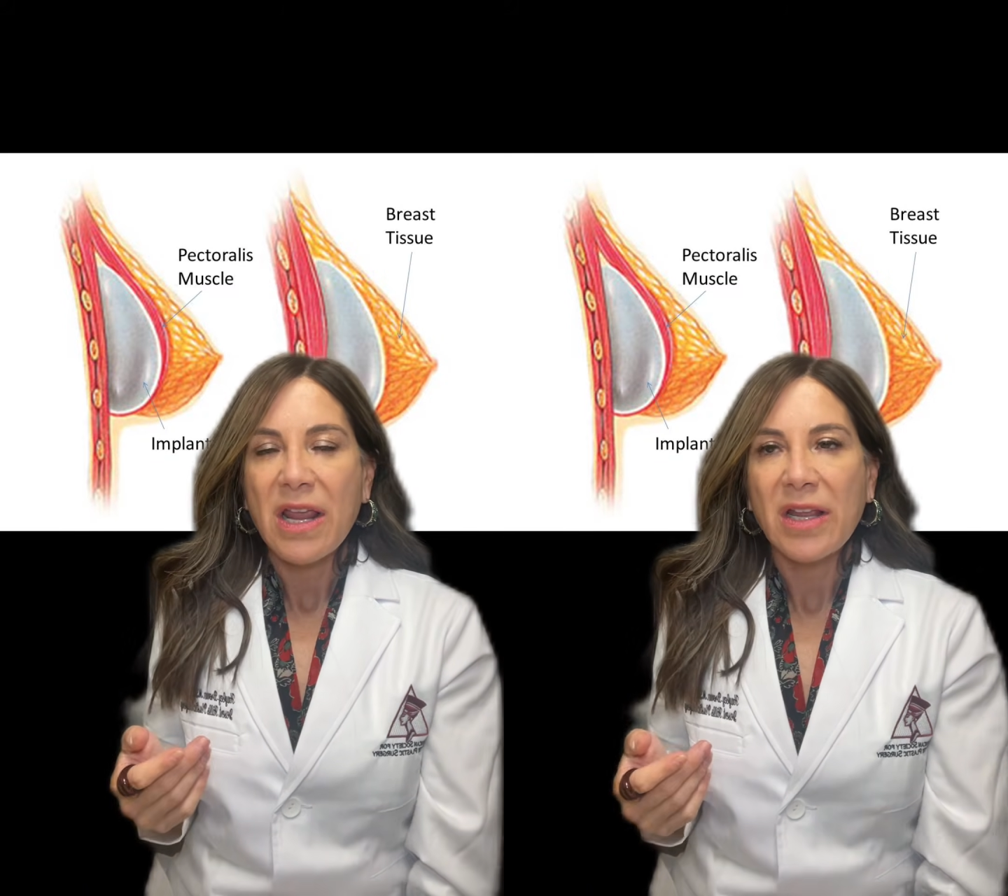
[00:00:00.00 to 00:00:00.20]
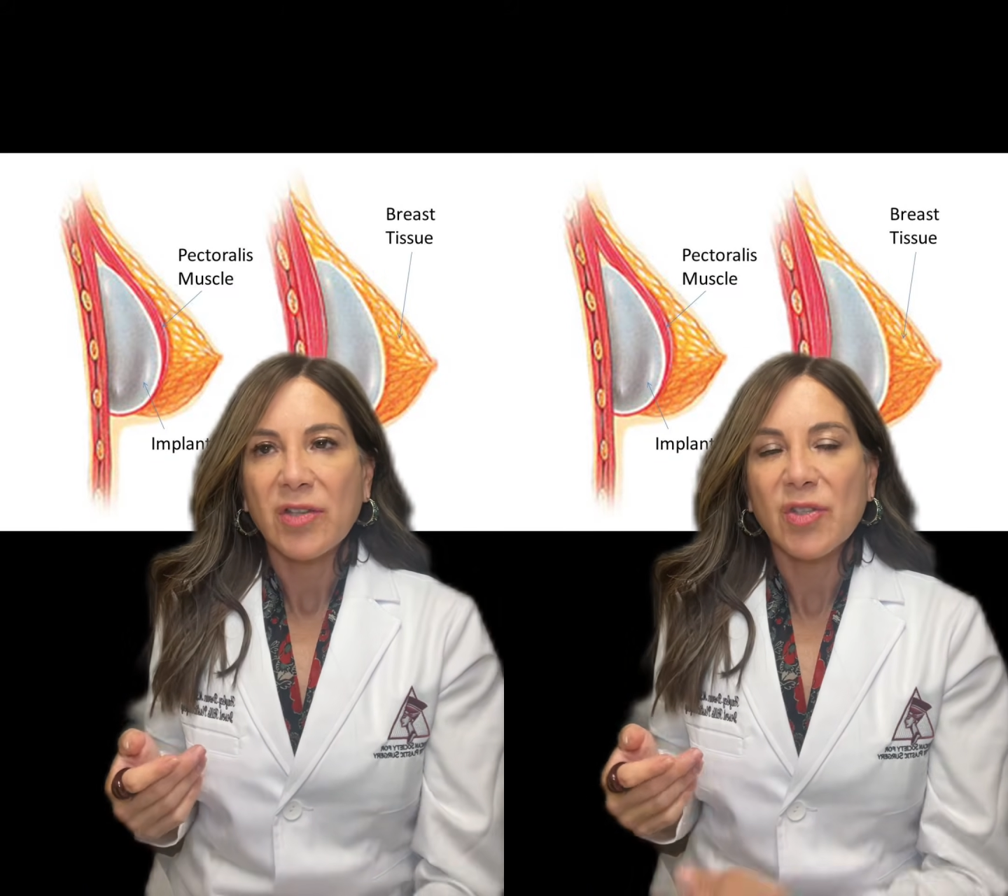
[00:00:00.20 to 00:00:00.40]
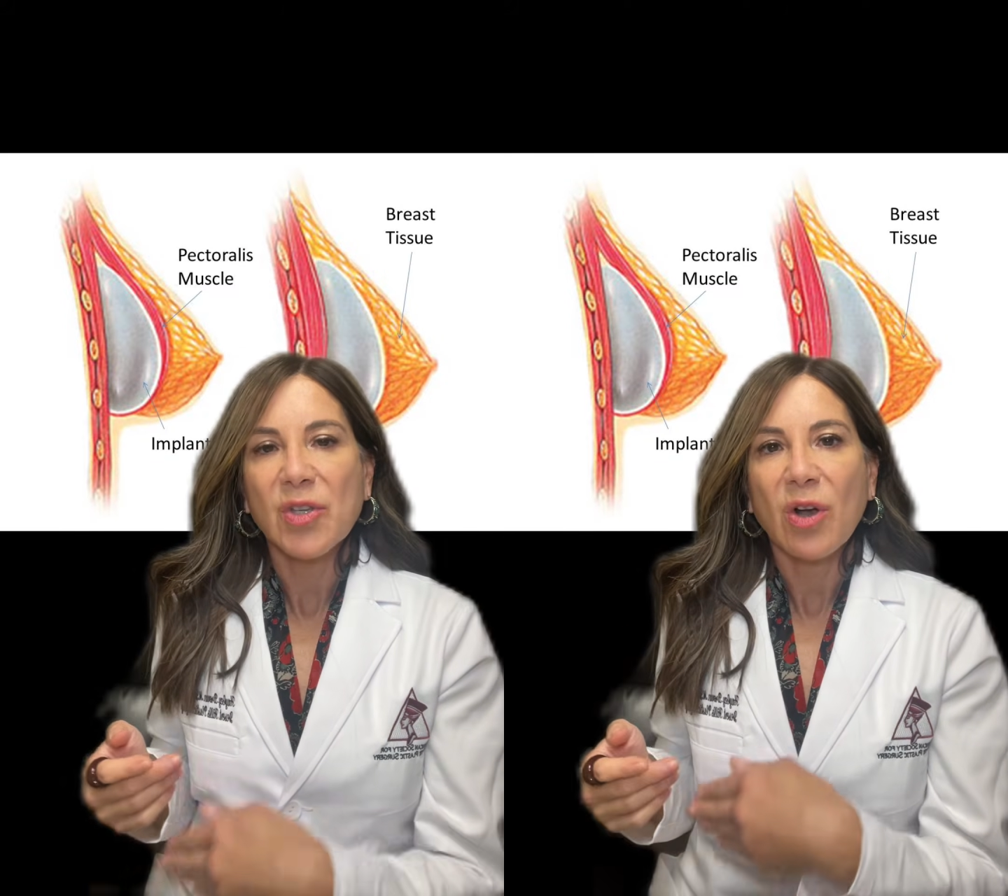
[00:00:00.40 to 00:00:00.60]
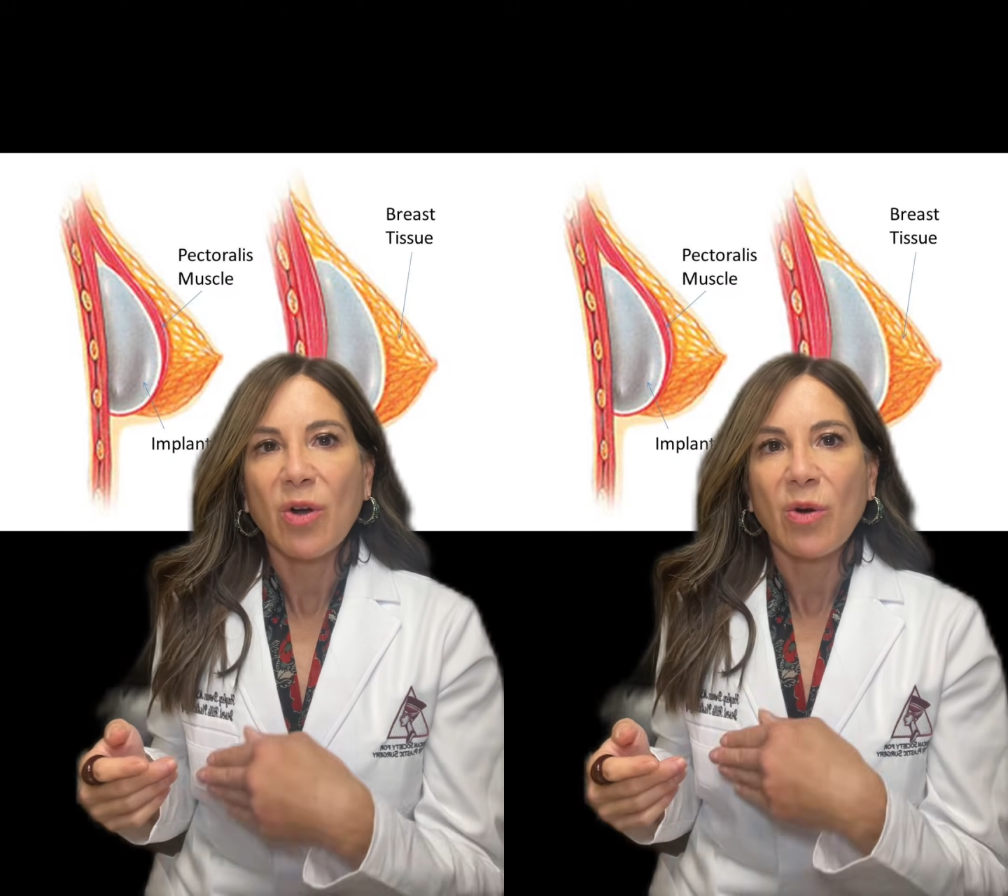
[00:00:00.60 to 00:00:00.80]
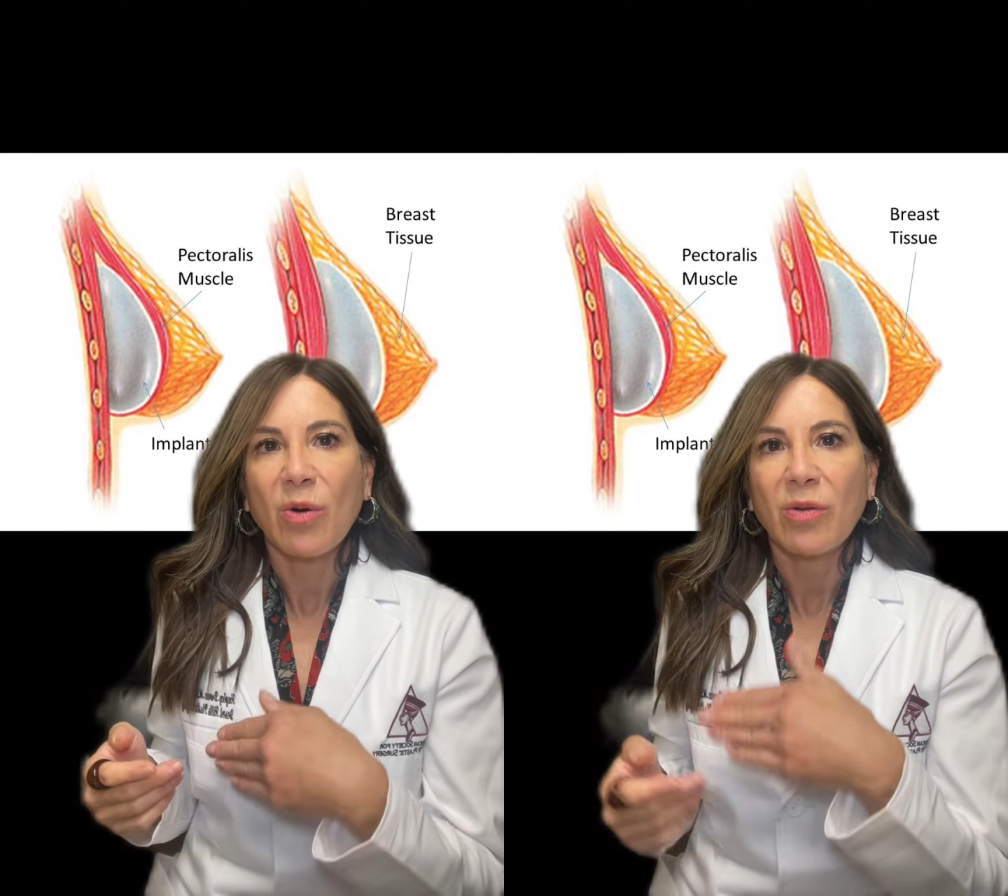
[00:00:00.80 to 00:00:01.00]
And
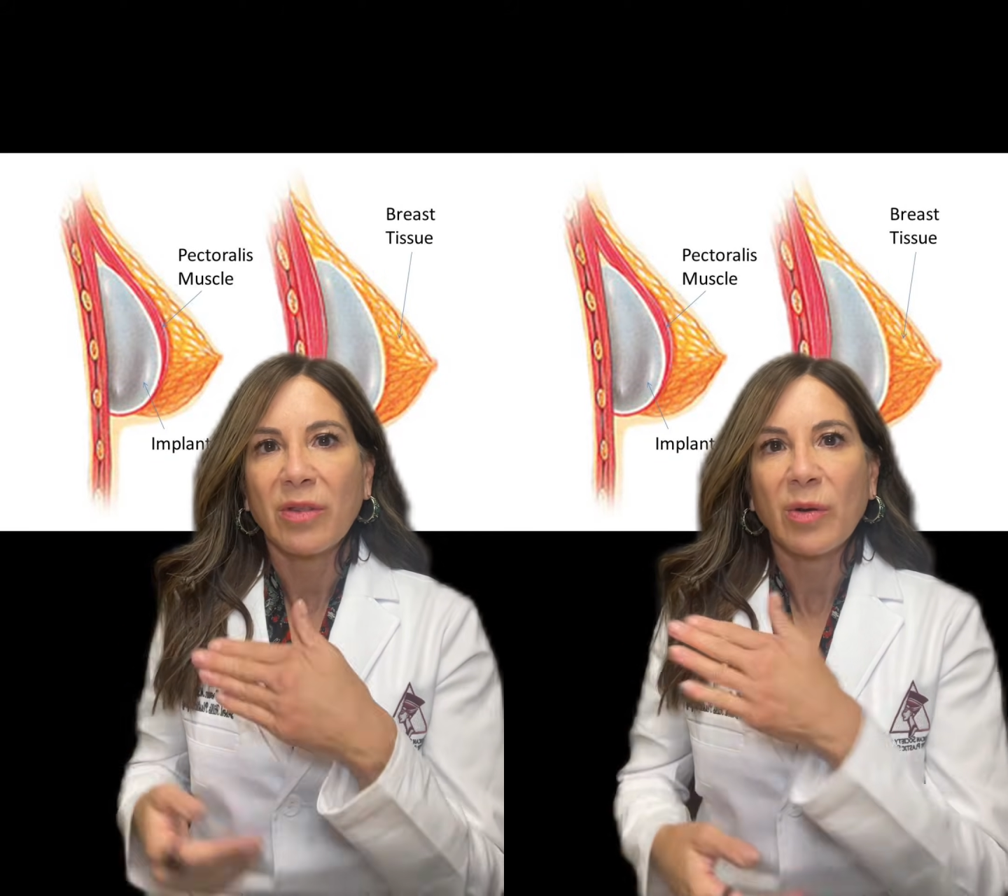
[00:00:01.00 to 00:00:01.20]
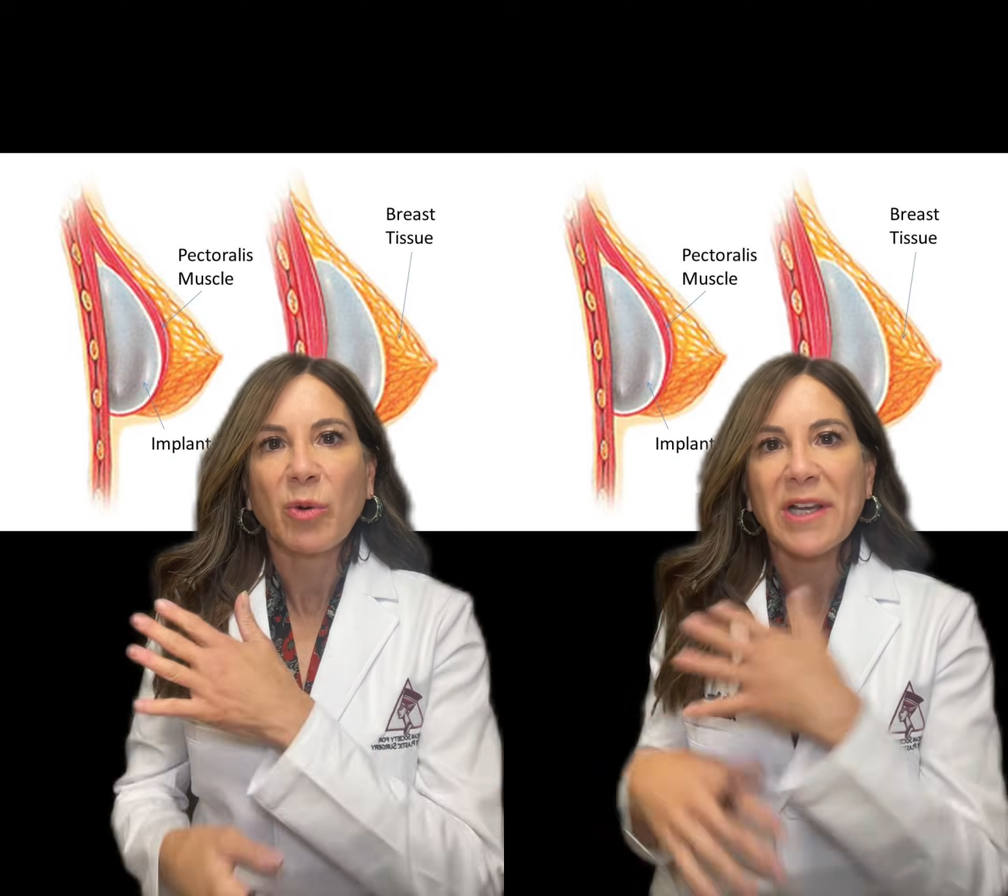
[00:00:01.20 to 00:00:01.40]
so the